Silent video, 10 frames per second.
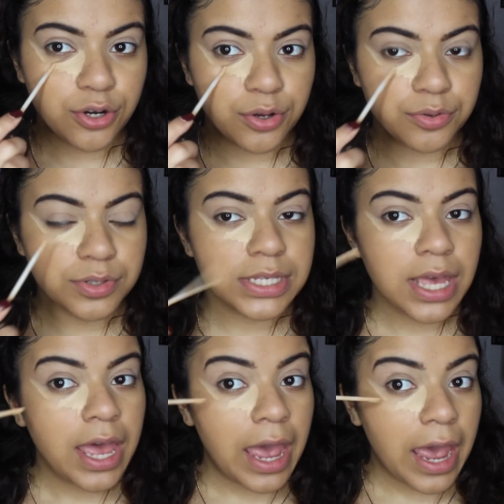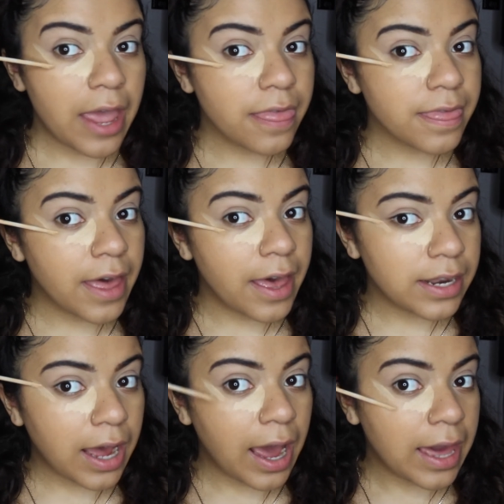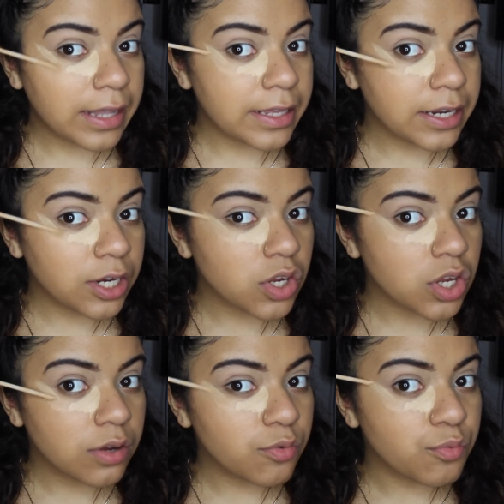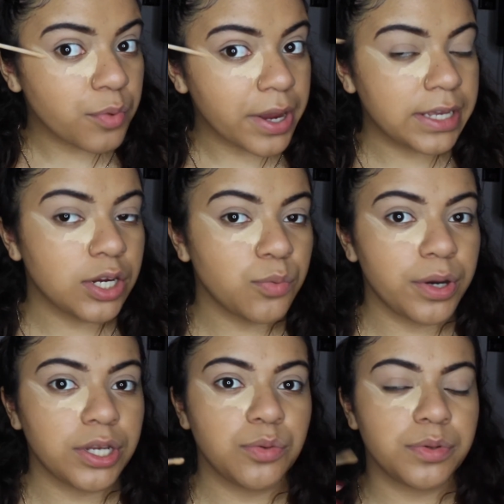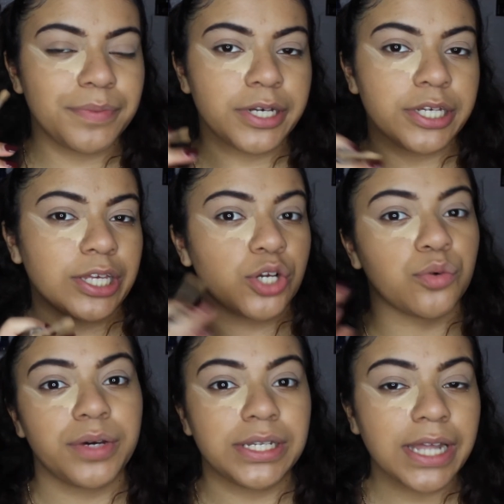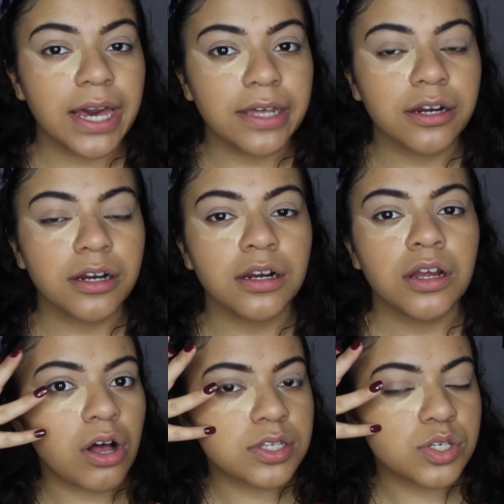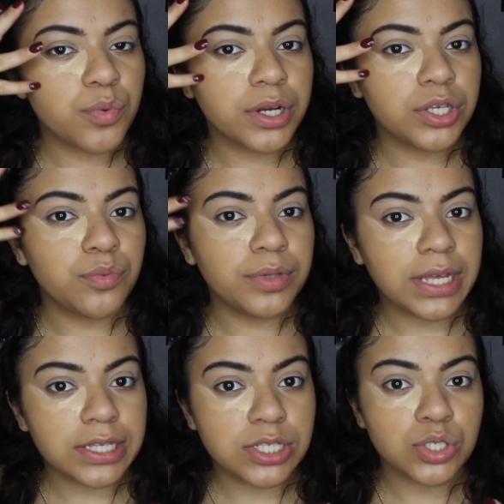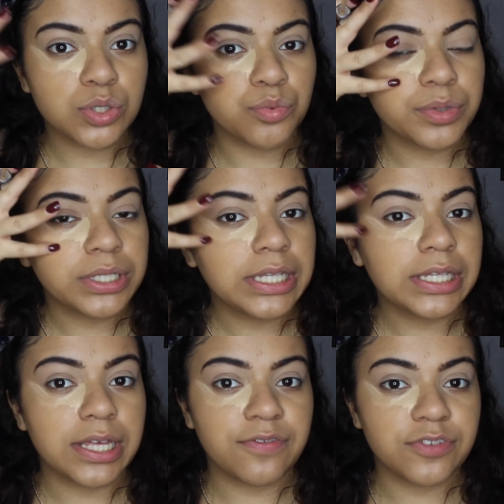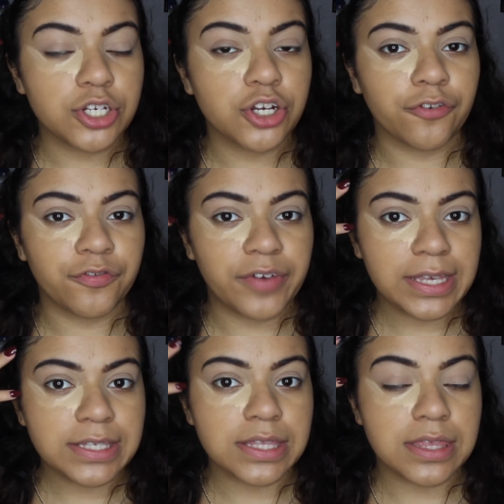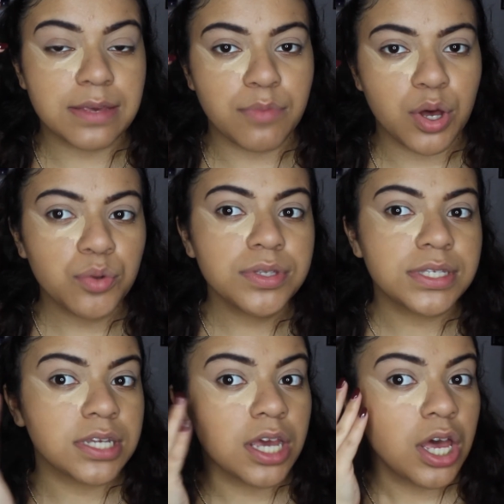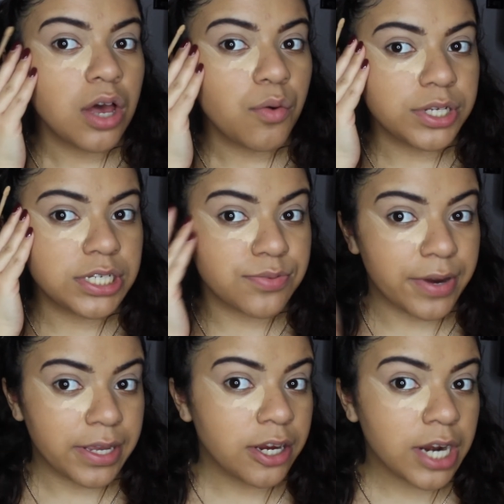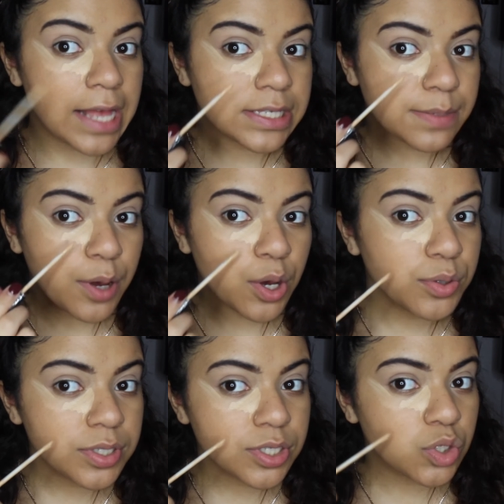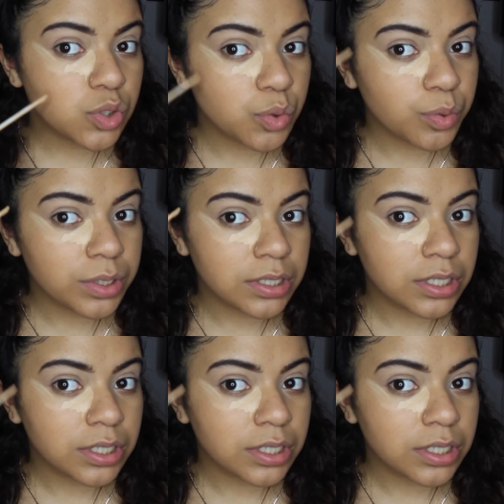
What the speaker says: your nose, and then highlighting right here where you would put like your wing liner, and also where you would like to really lift your face the most, which is right here, as opposed to